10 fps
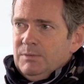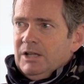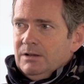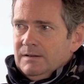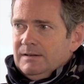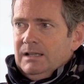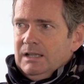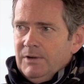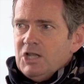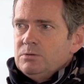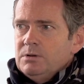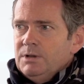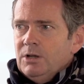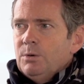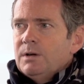because the individual
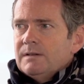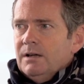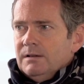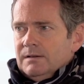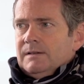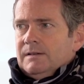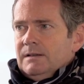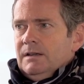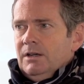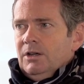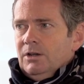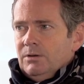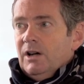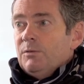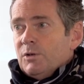will always ask,
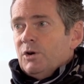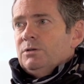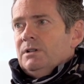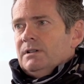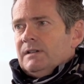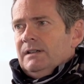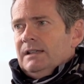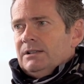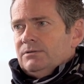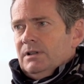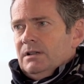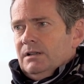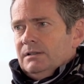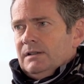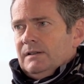to have products in that
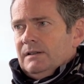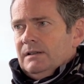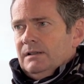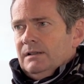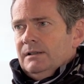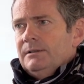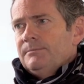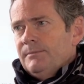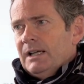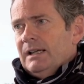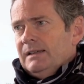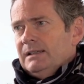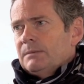regards. And I think